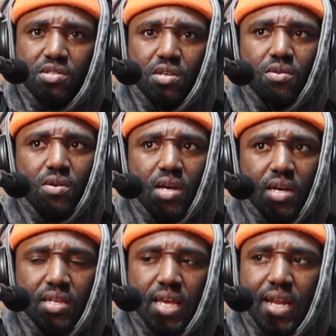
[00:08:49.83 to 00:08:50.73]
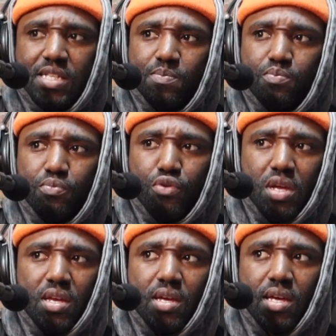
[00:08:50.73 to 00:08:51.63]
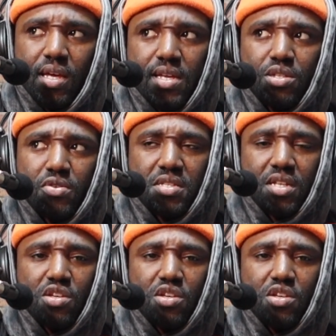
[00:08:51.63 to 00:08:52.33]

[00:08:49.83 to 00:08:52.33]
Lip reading: So, yeah, that's pretty interesting.